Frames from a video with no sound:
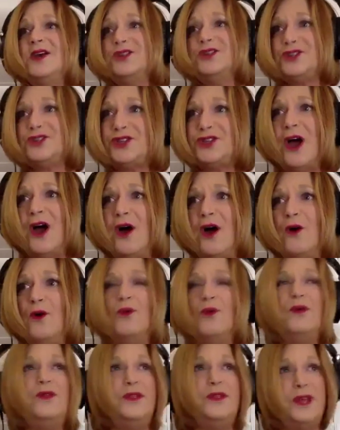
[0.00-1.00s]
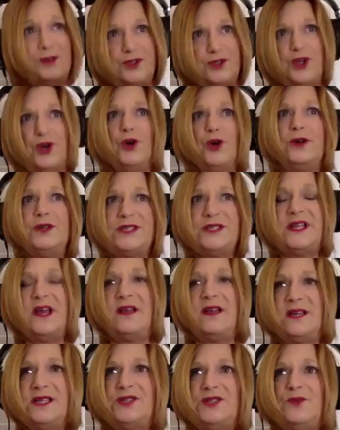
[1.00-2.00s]
So there's a girl
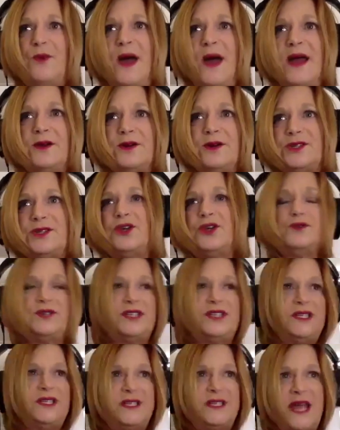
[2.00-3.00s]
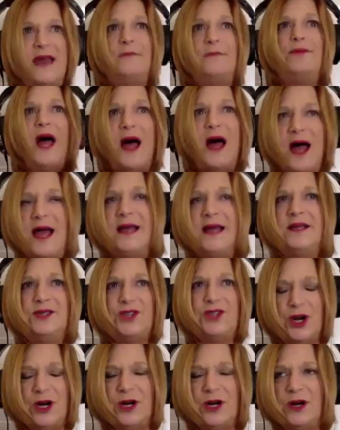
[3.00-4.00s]
selling sweaters, so stand behind
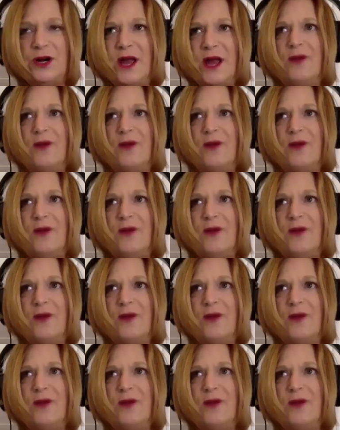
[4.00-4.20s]
her.